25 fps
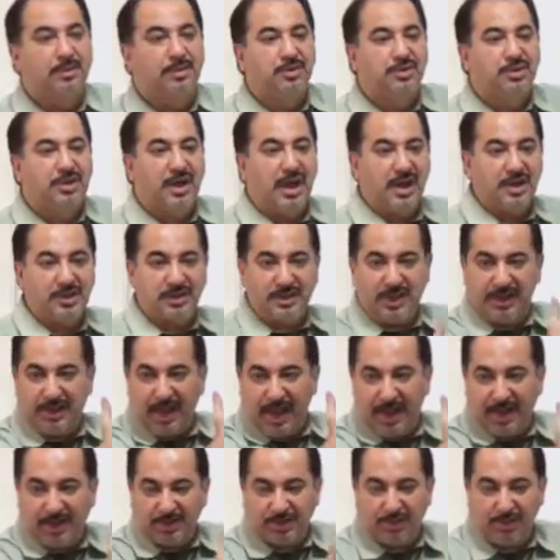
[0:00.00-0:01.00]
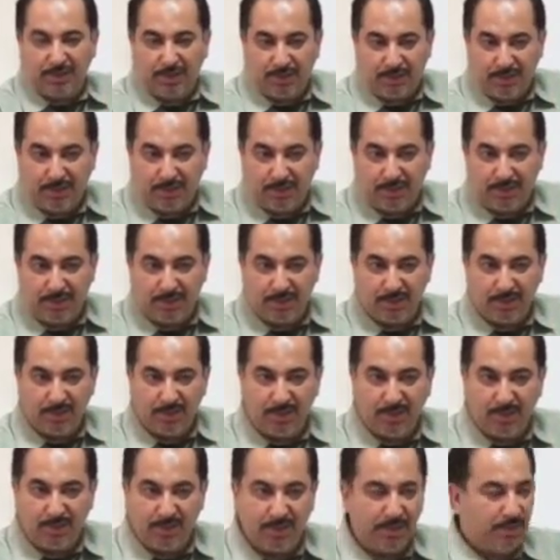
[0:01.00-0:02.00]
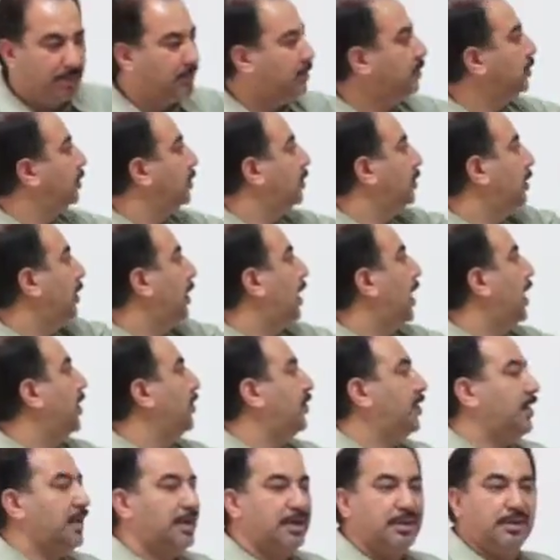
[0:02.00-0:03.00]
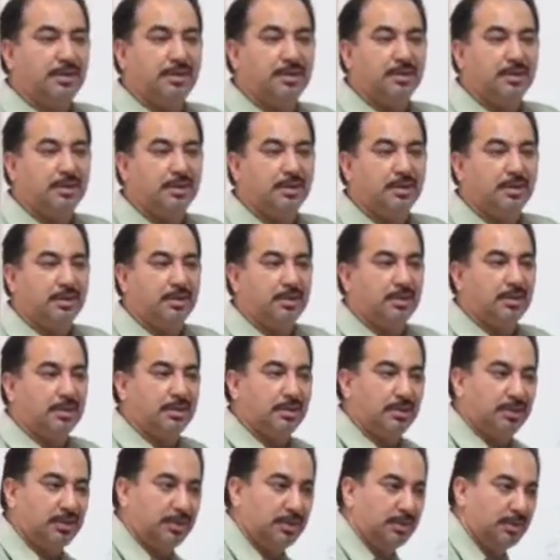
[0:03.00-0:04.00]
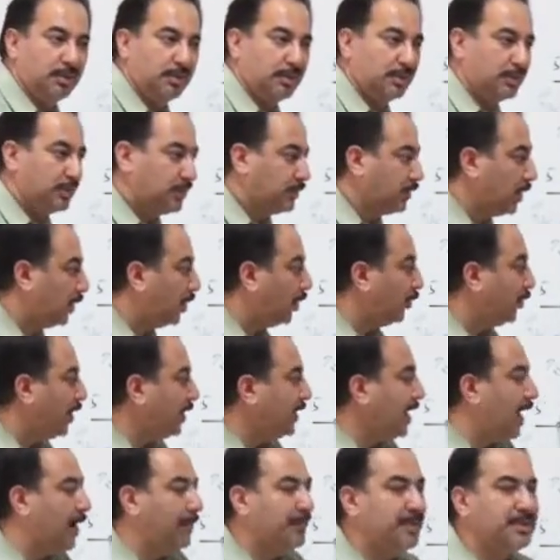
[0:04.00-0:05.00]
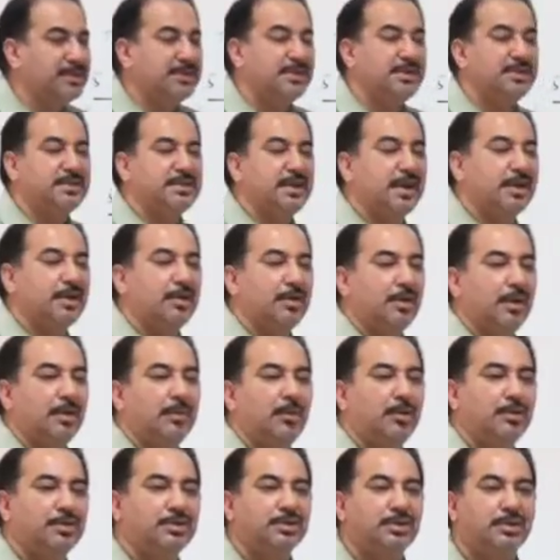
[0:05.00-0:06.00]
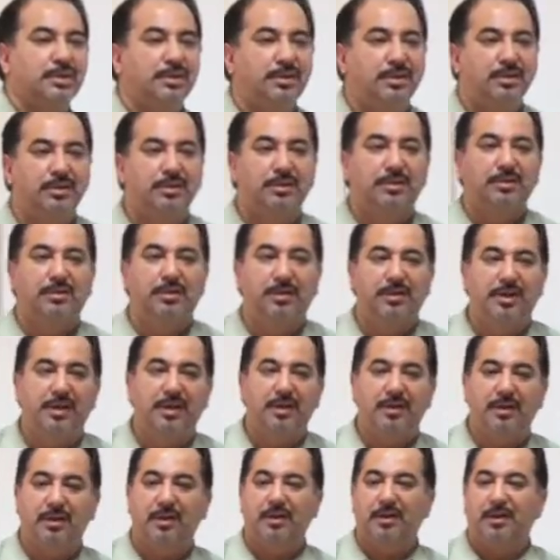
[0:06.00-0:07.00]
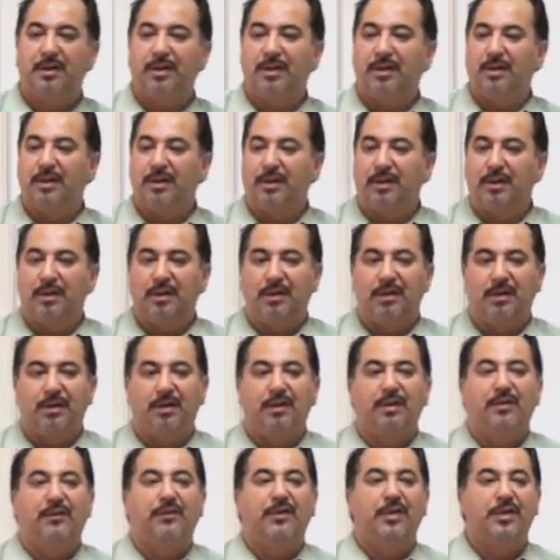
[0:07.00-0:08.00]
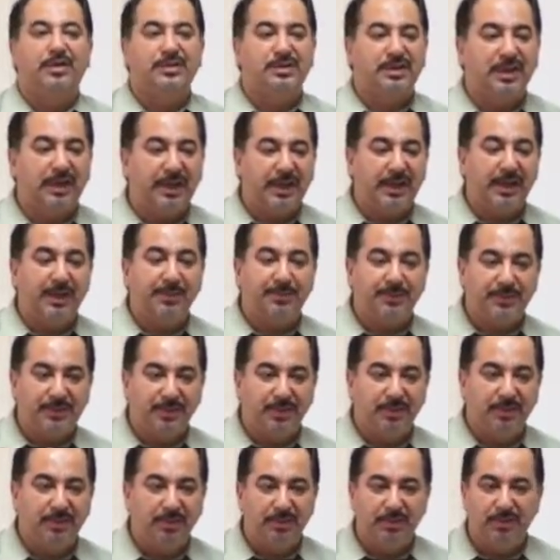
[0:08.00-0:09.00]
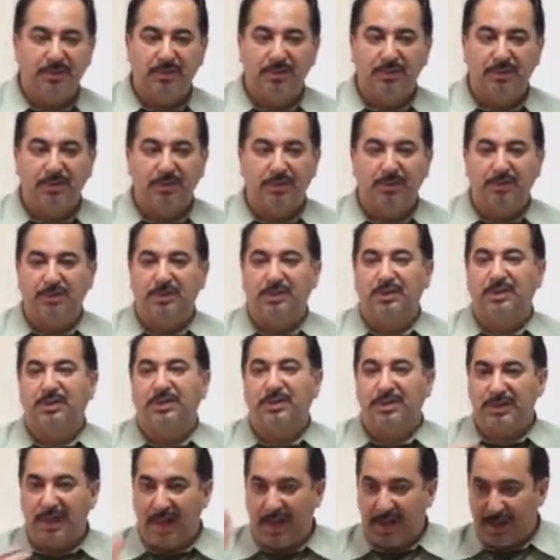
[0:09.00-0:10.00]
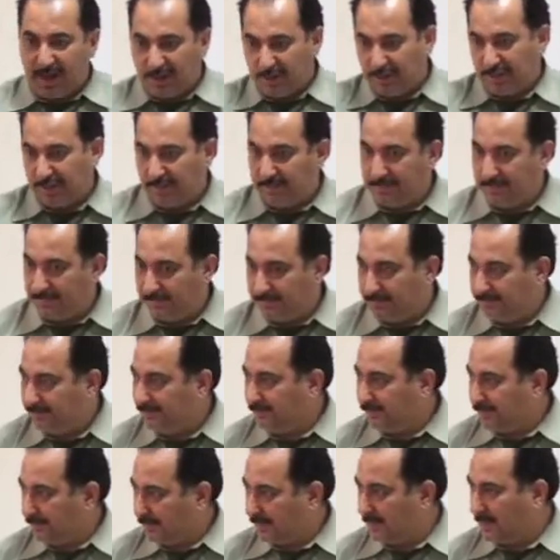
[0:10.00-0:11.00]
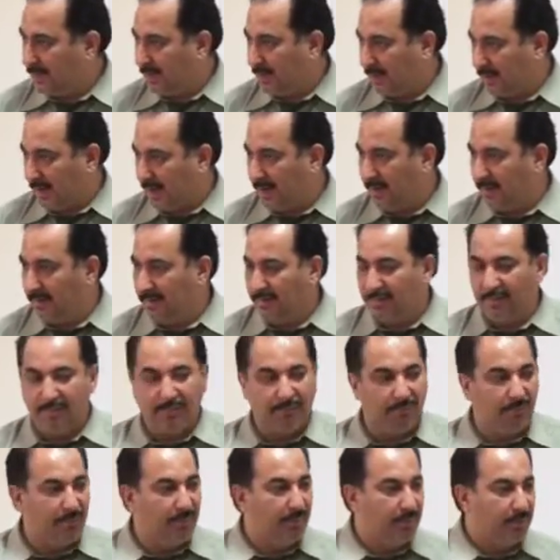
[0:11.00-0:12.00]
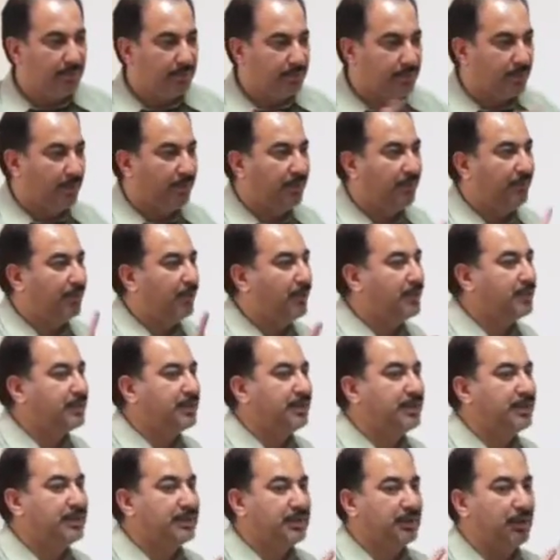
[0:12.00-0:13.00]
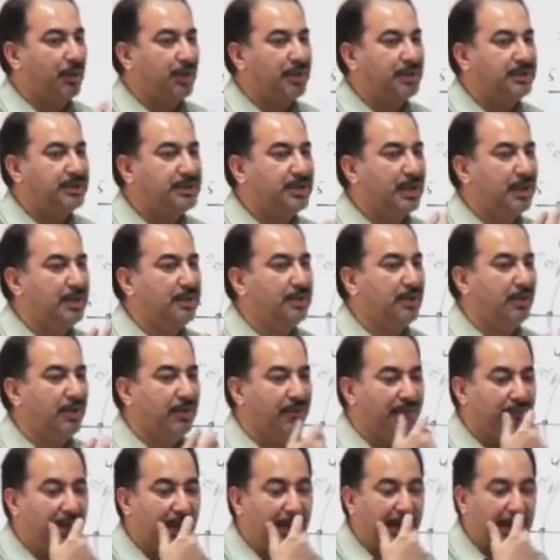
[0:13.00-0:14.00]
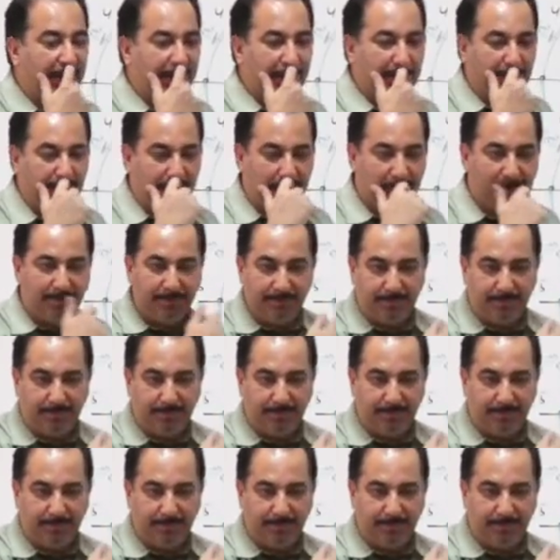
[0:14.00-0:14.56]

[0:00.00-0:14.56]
Change the direction or not? Change. And 3? Change. So what happens in circular motion? To the velocity keeps direction. Okay? So the velocity is constant or variable?